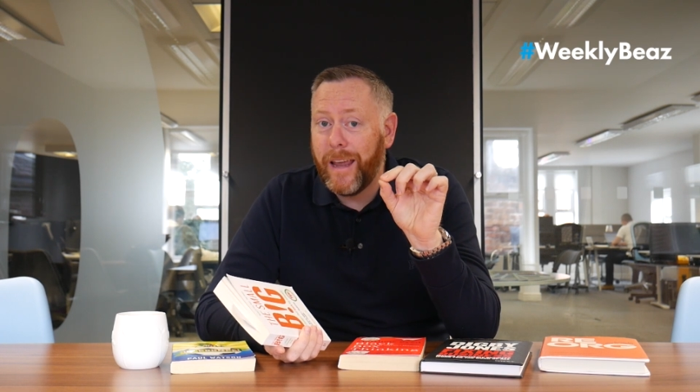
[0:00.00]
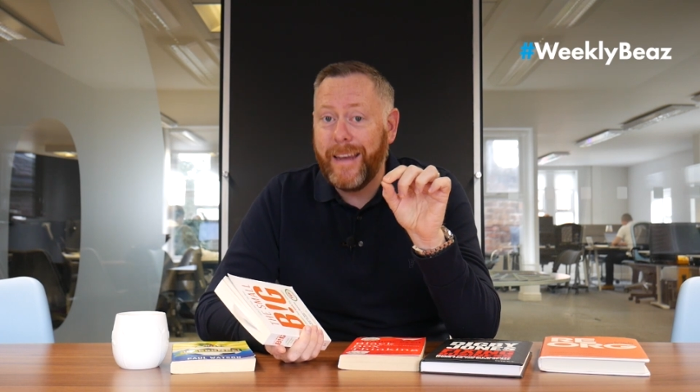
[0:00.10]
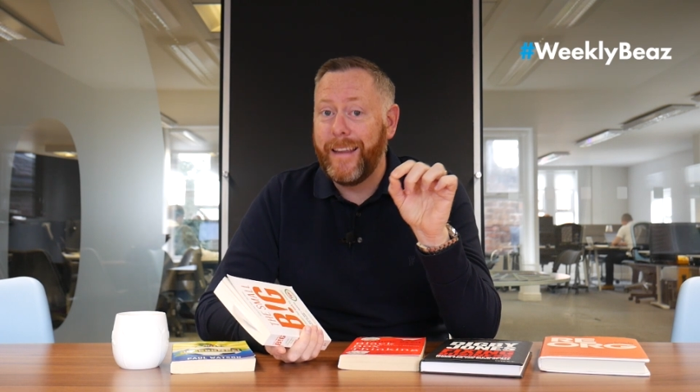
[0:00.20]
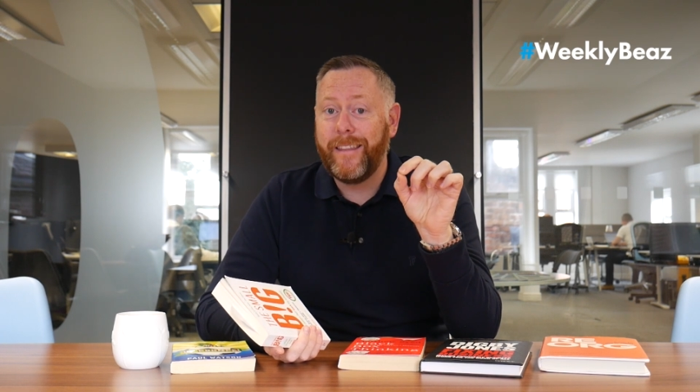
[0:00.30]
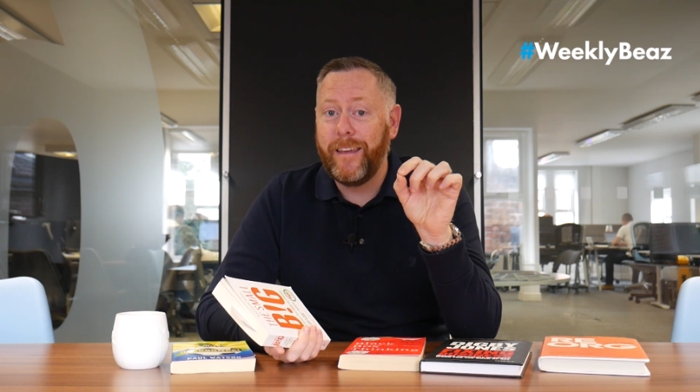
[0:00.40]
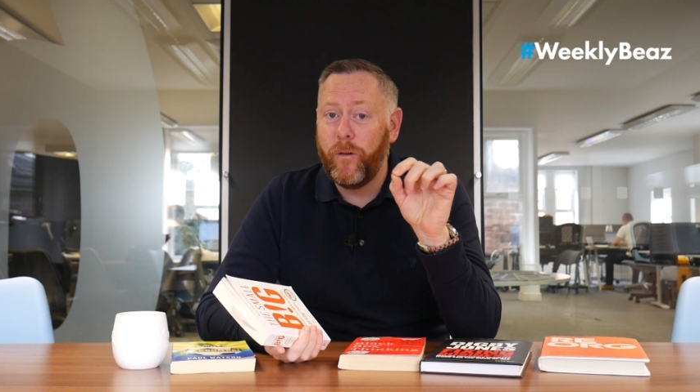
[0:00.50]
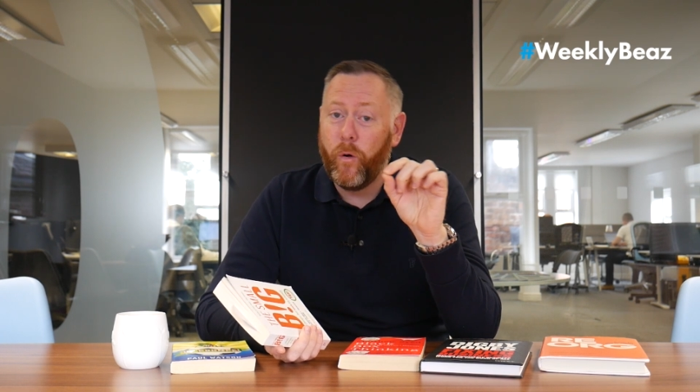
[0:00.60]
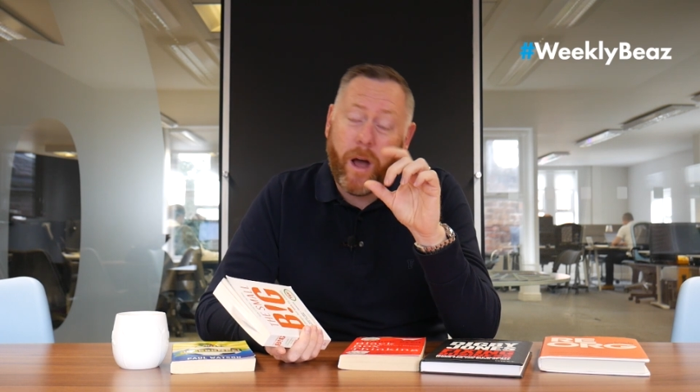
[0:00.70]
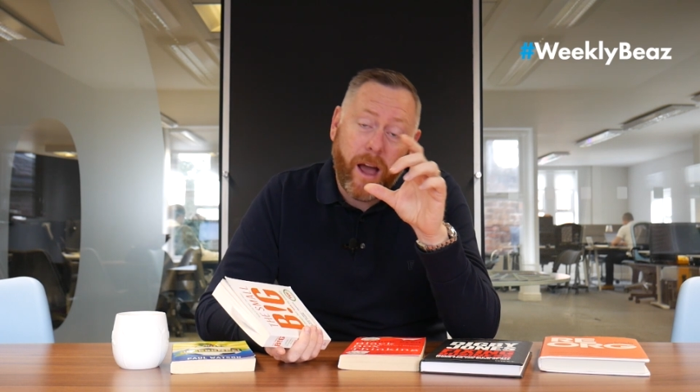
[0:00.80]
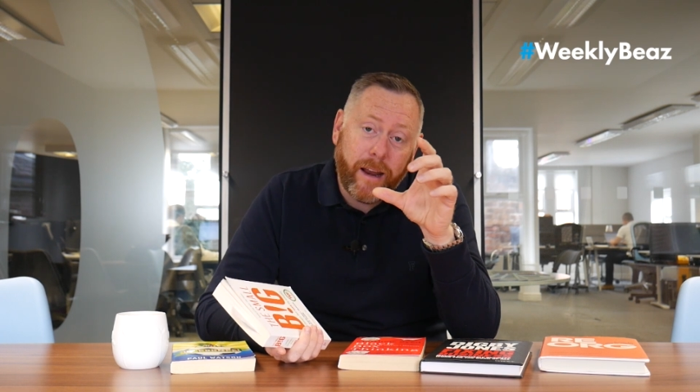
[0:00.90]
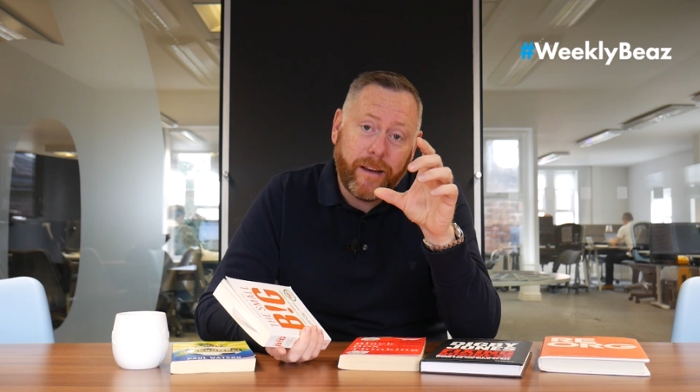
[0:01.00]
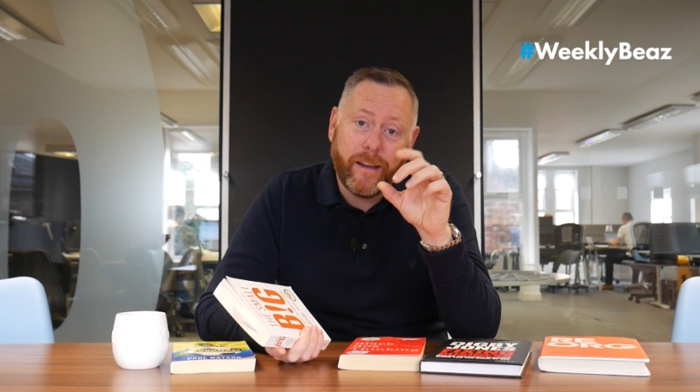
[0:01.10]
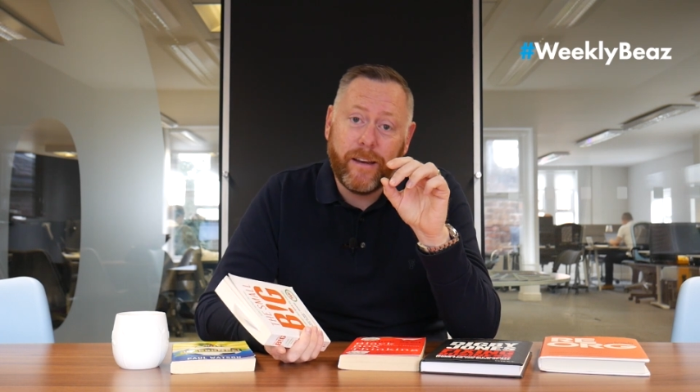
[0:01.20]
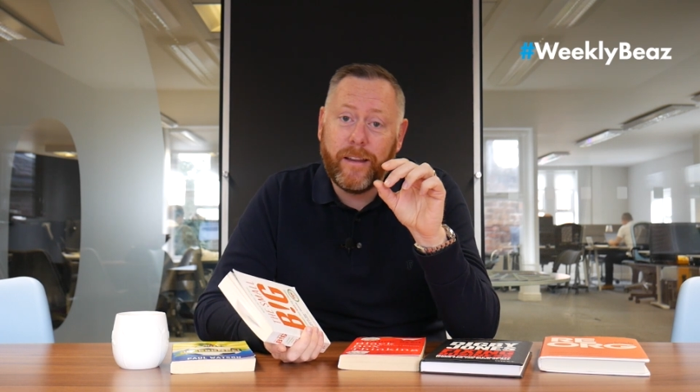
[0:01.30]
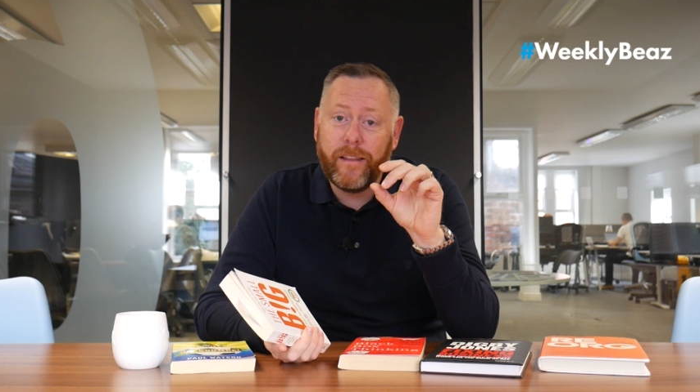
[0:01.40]
anything or hardly
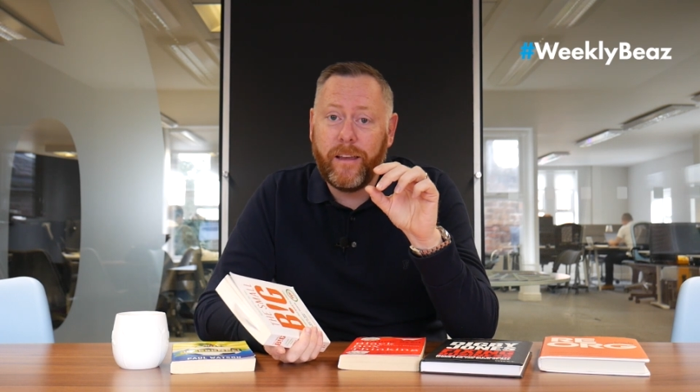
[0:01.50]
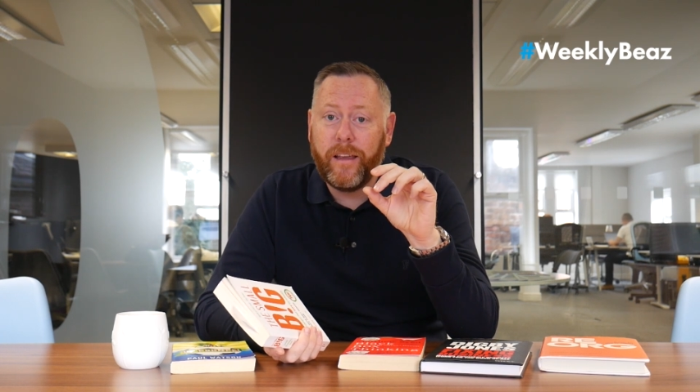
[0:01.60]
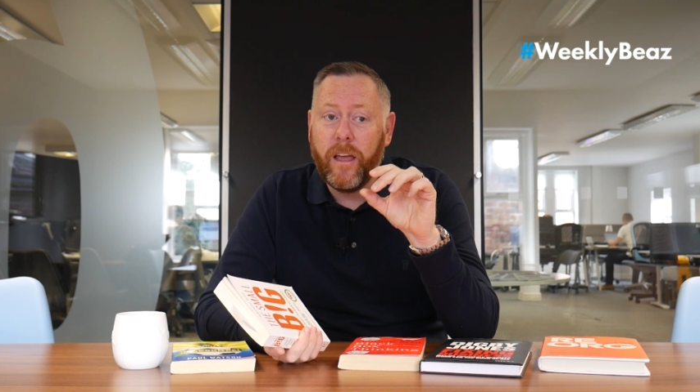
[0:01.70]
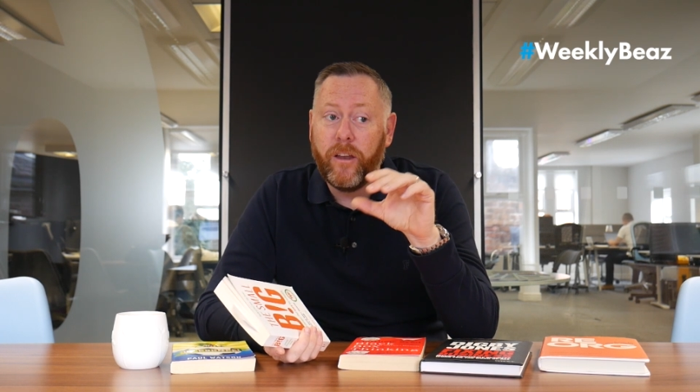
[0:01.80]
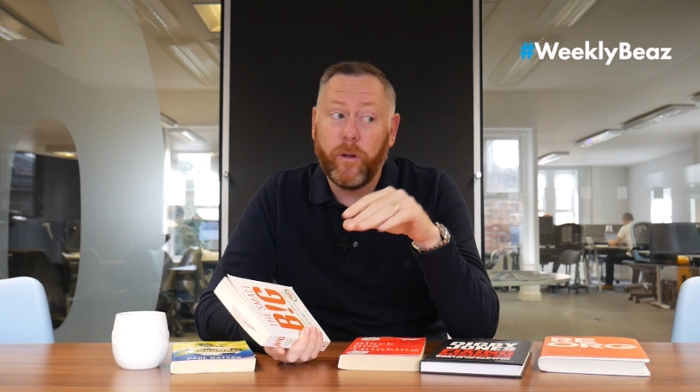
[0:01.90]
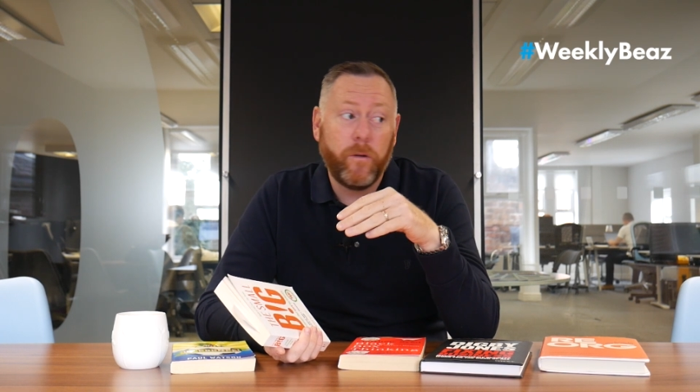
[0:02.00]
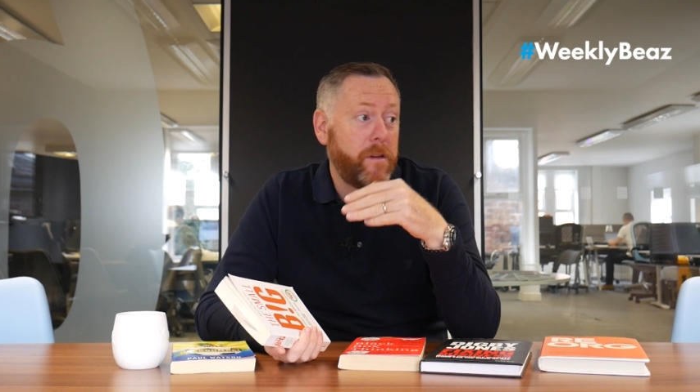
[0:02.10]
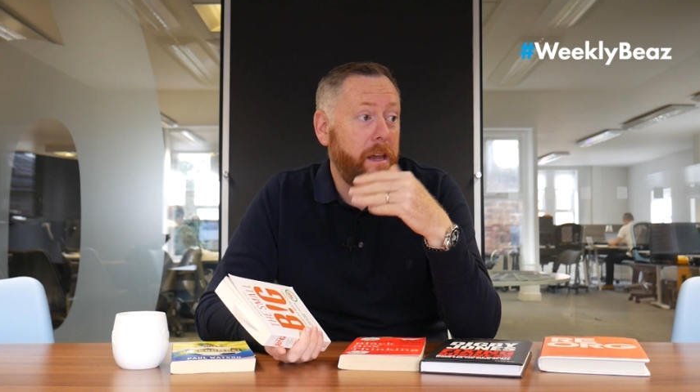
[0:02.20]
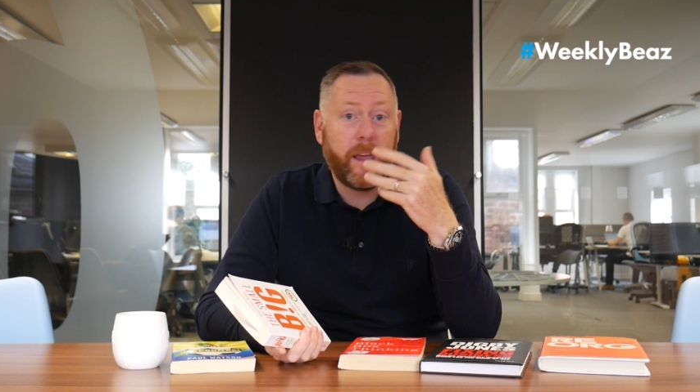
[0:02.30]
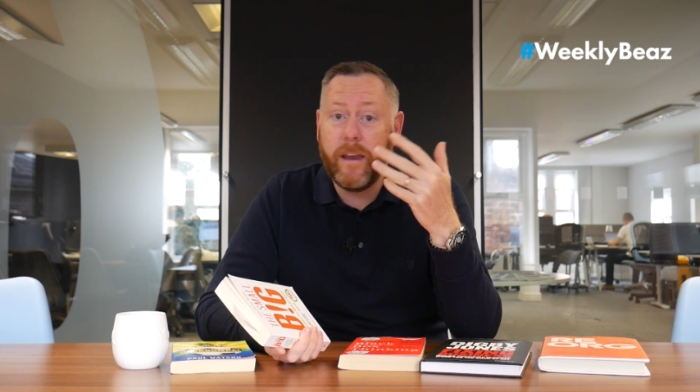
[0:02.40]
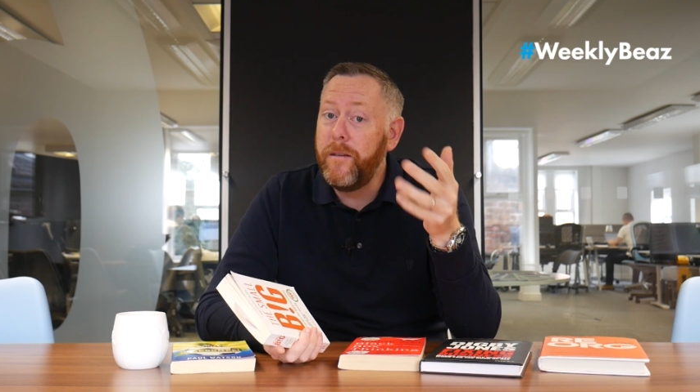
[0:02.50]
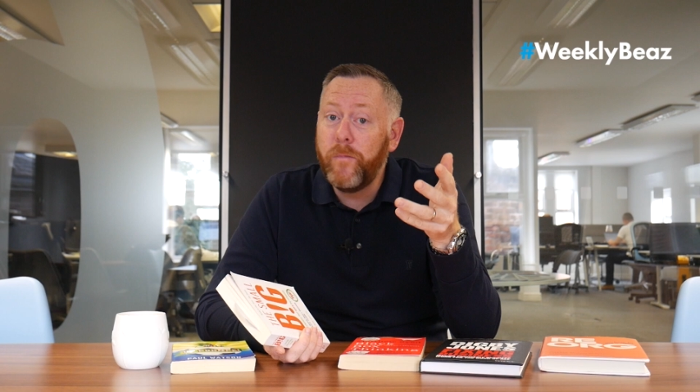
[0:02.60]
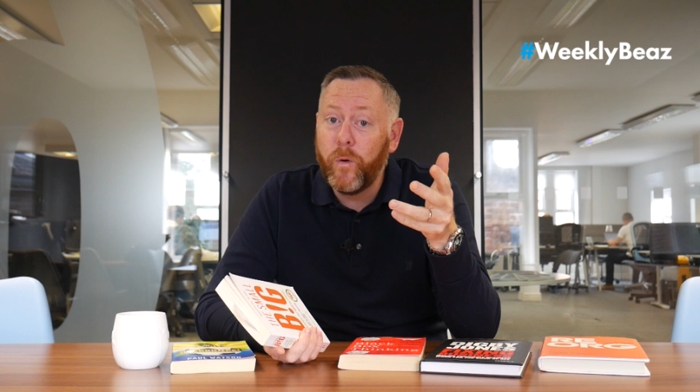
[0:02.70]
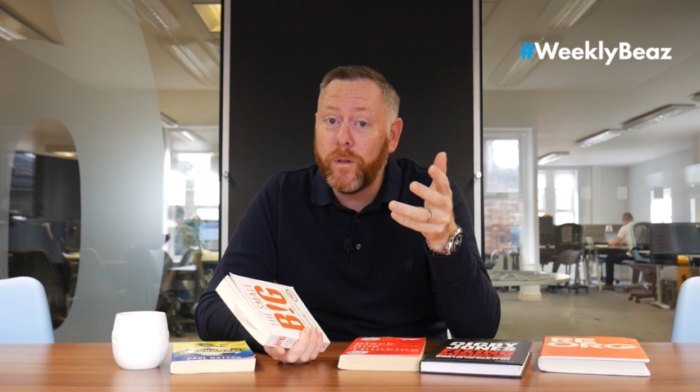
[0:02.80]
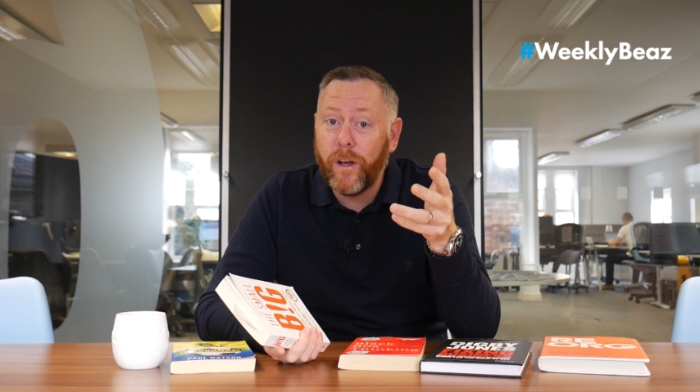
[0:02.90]
anything, don't take any
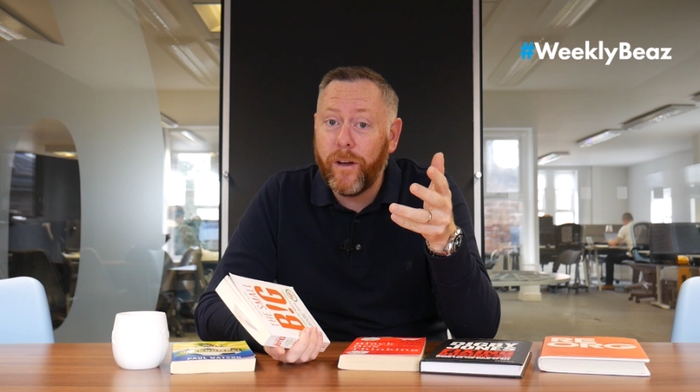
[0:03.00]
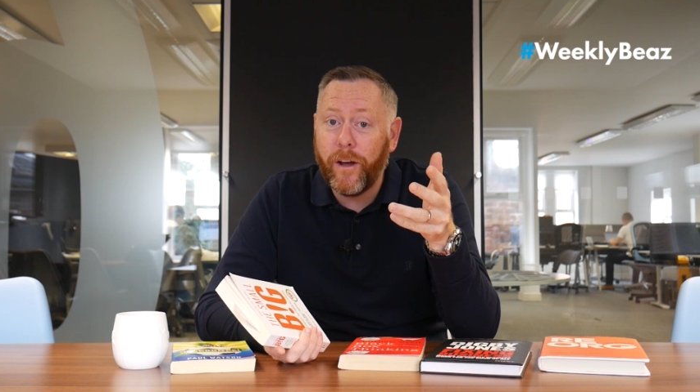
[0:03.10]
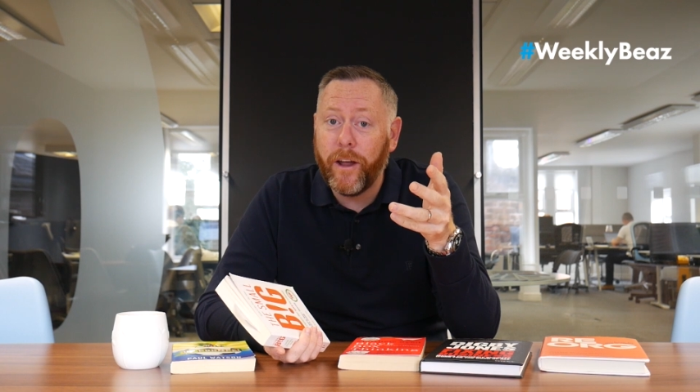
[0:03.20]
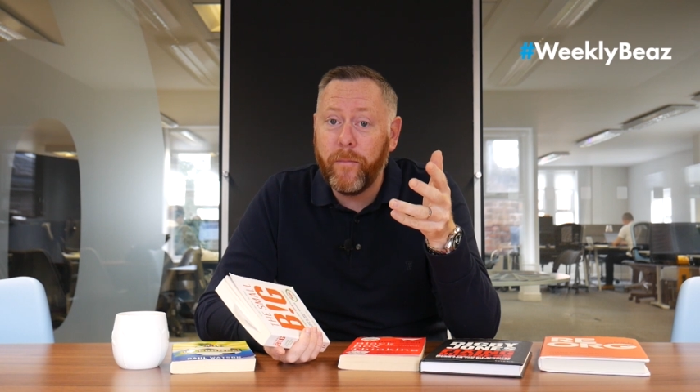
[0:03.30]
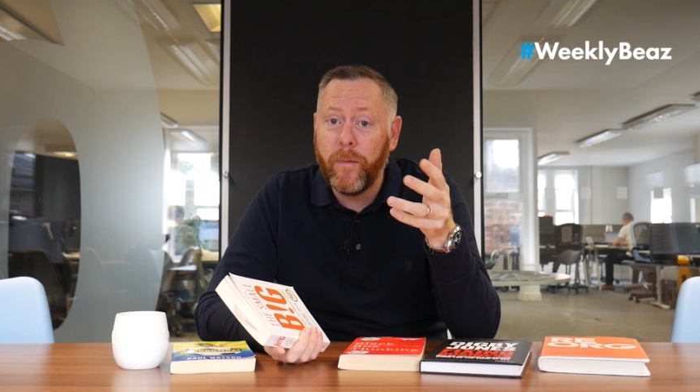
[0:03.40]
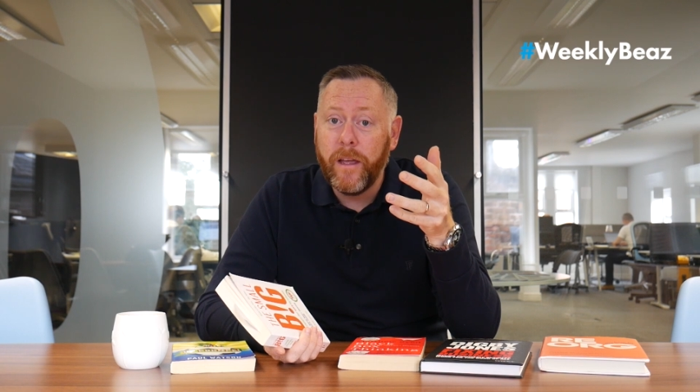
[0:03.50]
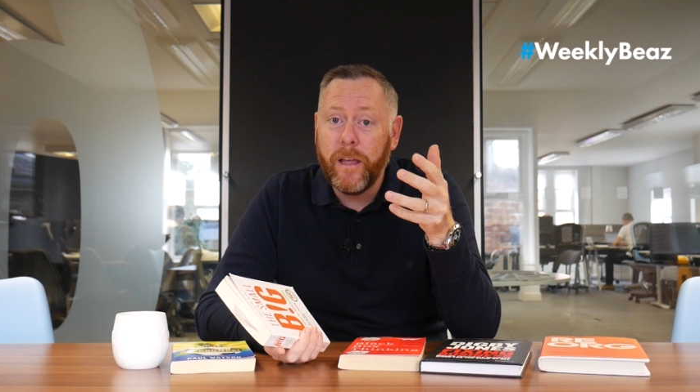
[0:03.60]
more time,